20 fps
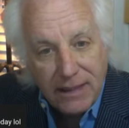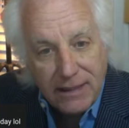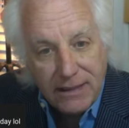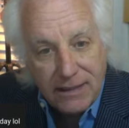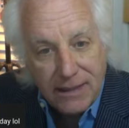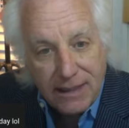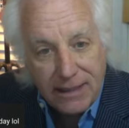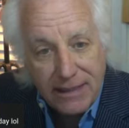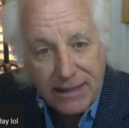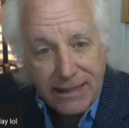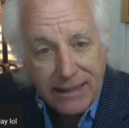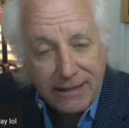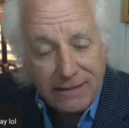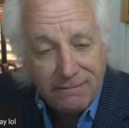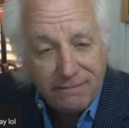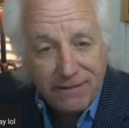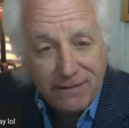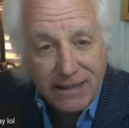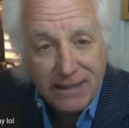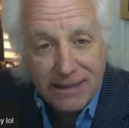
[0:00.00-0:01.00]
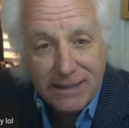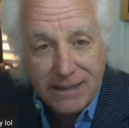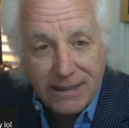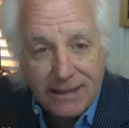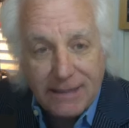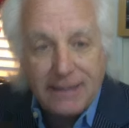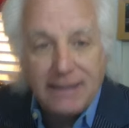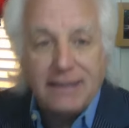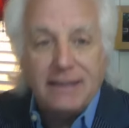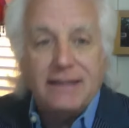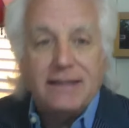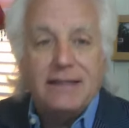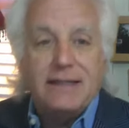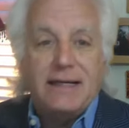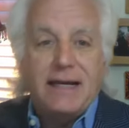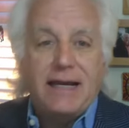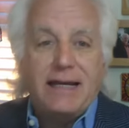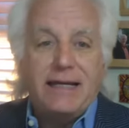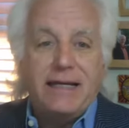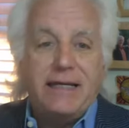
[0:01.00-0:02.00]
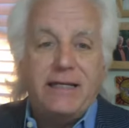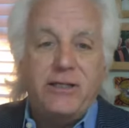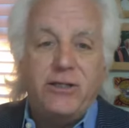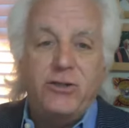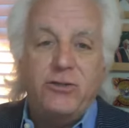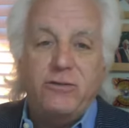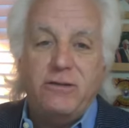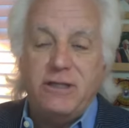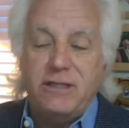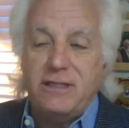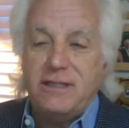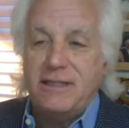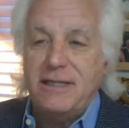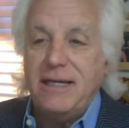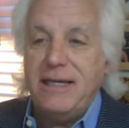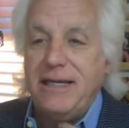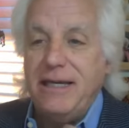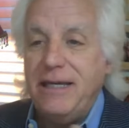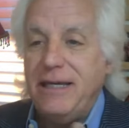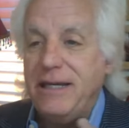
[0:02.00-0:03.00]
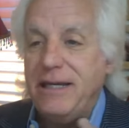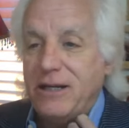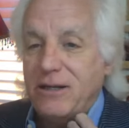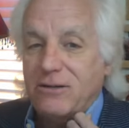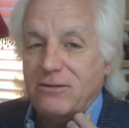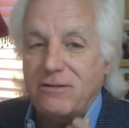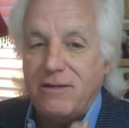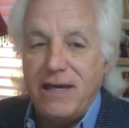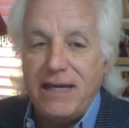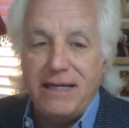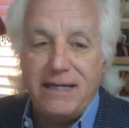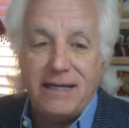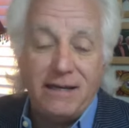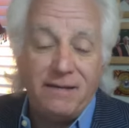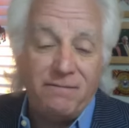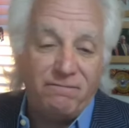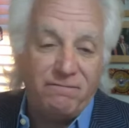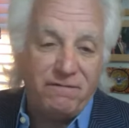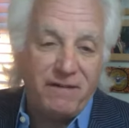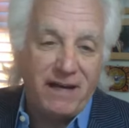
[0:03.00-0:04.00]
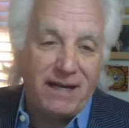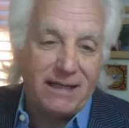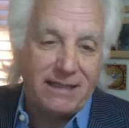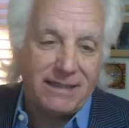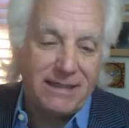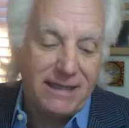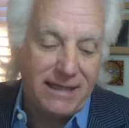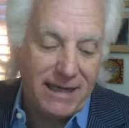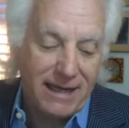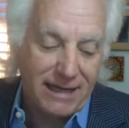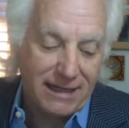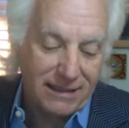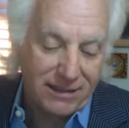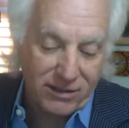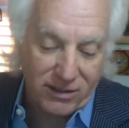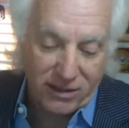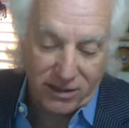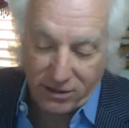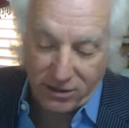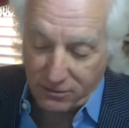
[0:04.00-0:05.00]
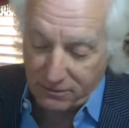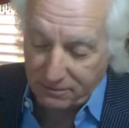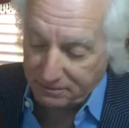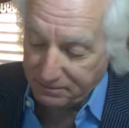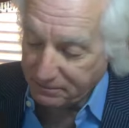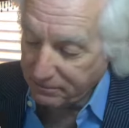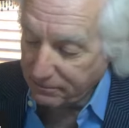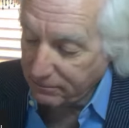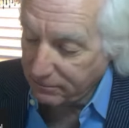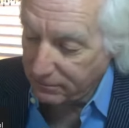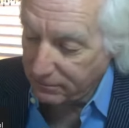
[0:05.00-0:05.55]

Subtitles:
He said he invested in it and he knew the CEO. He, in fact, he asked you